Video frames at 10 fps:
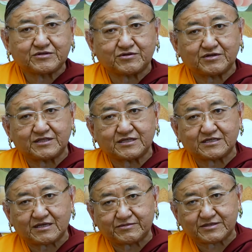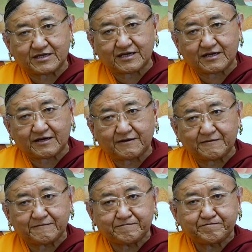So in the
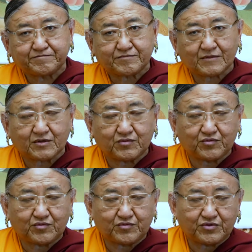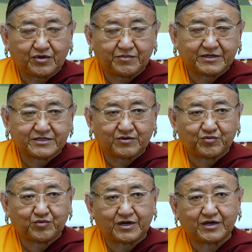samsara, no matter
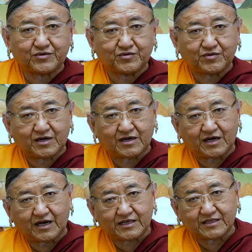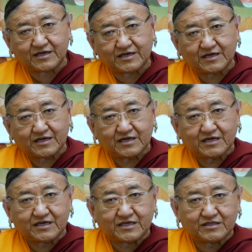where you are, either
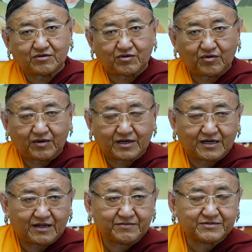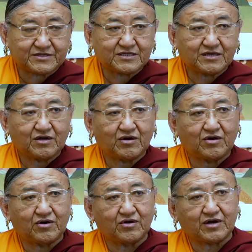in lower realms
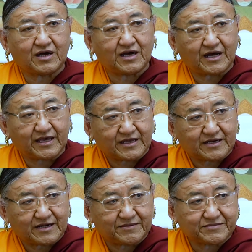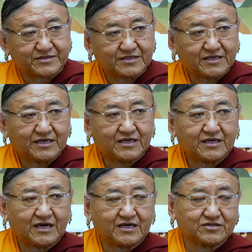or higher realms,
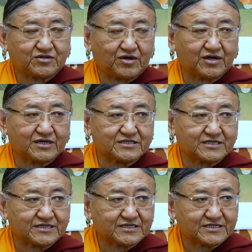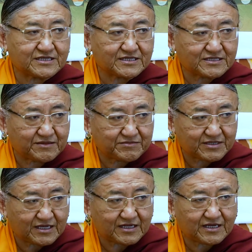as long as it is a
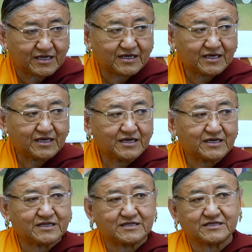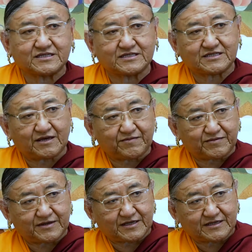samsara, it is a
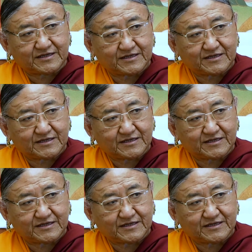suffering.